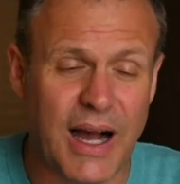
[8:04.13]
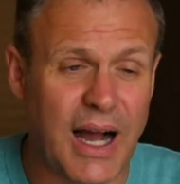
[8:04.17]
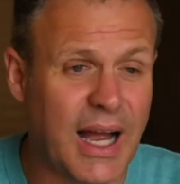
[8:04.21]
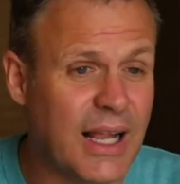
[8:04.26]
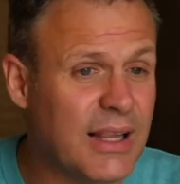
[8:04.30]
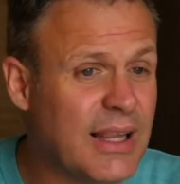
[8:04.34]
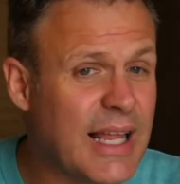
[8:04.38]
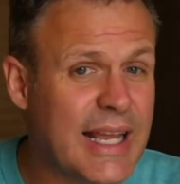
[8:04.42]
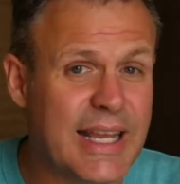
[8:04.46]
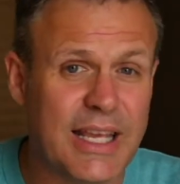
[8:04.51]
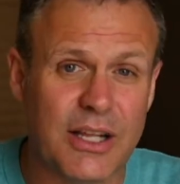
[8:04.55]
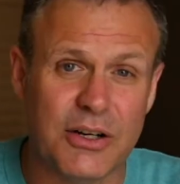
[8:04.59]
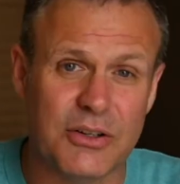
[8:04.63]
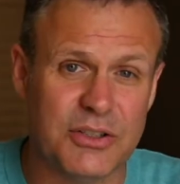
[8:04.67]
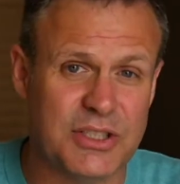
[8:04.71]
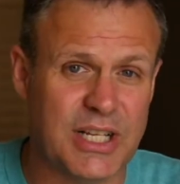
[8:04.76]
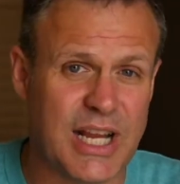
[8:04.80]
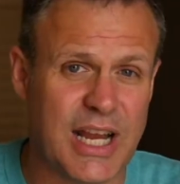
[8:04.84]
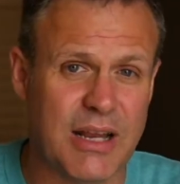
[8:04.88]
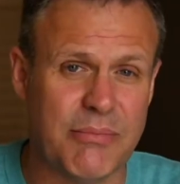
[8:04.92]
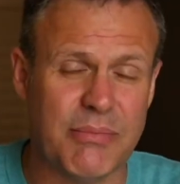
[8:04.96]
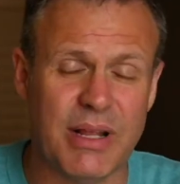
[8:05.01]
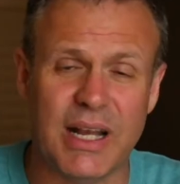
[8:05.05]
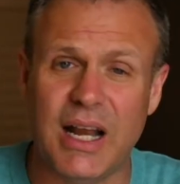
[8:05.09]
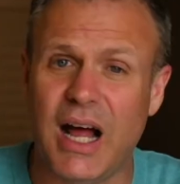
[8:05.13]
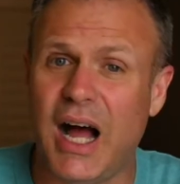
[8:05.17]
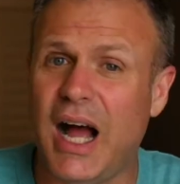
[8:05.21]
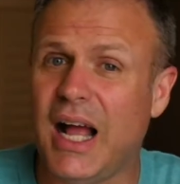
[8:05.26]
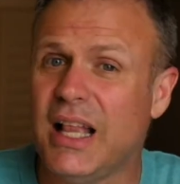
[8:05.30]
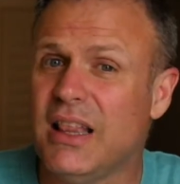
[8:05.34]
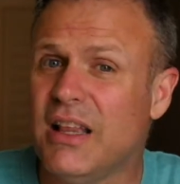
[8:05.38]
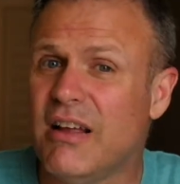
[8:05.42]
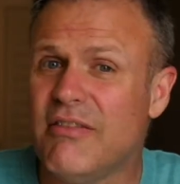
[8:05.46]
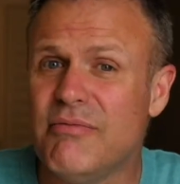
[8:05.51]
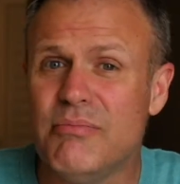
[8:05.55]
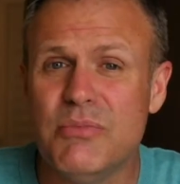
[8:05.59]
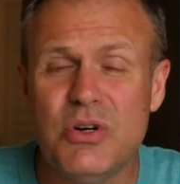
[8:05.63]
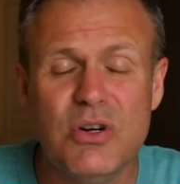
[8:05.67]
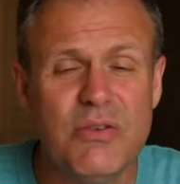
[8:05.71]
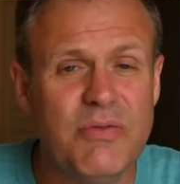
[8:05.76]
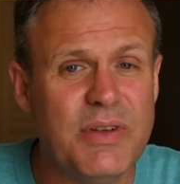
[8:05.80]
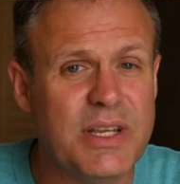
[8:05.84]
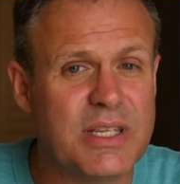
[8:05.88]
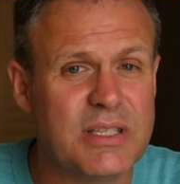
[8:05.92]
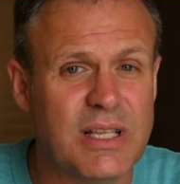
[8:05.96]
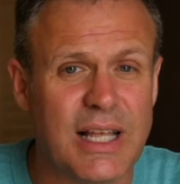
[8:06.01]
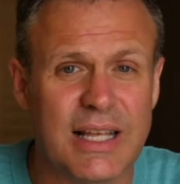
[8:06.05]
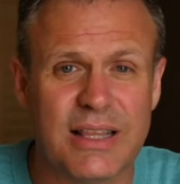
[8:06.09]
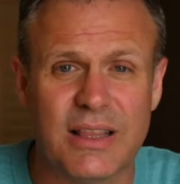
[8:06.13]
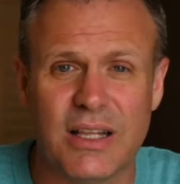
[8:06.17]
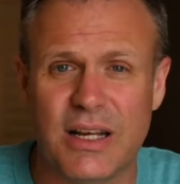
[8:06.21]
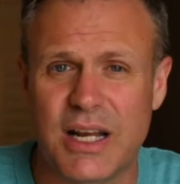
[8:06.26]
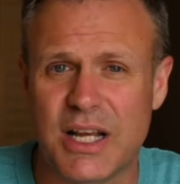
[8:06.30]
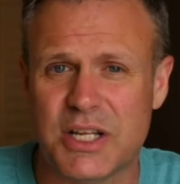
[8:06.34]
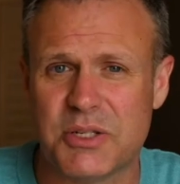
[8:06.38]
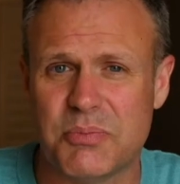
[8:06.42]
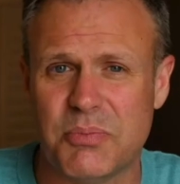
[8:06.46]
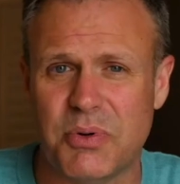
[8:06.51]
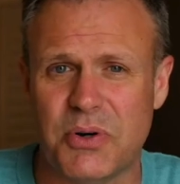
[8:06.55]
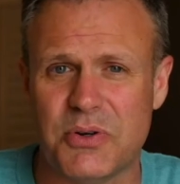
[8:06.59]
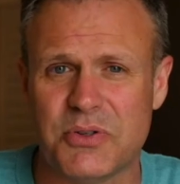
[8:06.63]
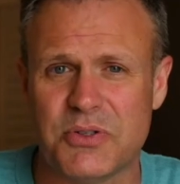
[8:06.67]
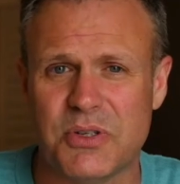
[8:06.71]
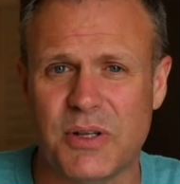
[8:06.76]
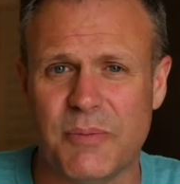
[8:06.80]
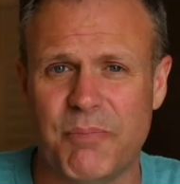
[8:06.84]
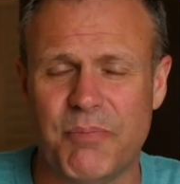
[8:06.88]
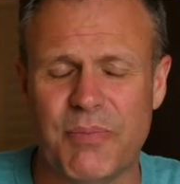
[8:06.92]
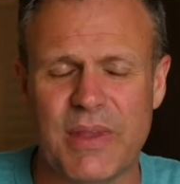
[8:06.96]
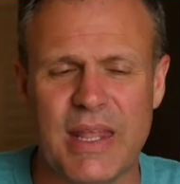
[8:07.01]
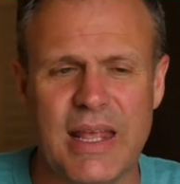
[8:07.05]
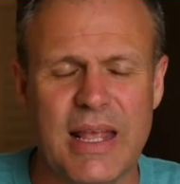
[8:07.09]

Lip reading: I like entertainment. I love movies like the next person.